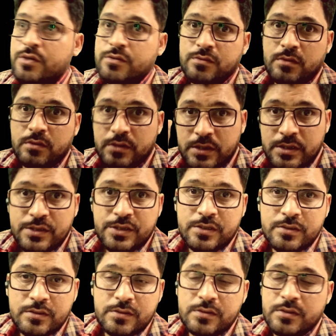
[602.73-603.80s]
out the
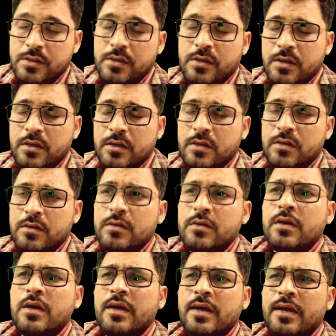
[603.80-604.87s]
dishes,
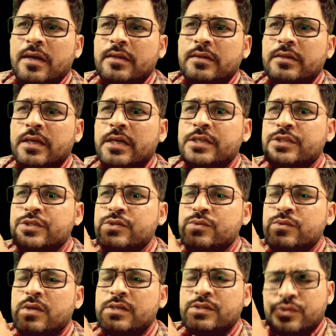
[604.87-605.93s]
and then
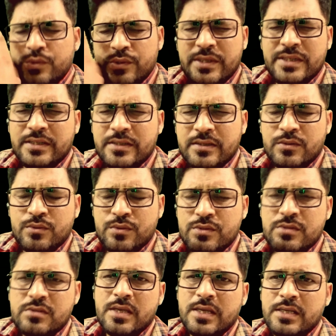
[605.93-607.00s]
you are doing
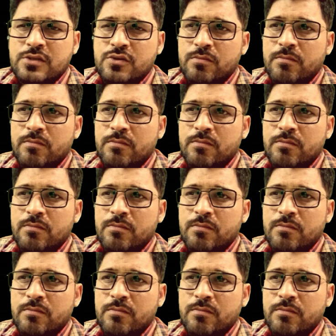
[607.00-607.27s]
those things.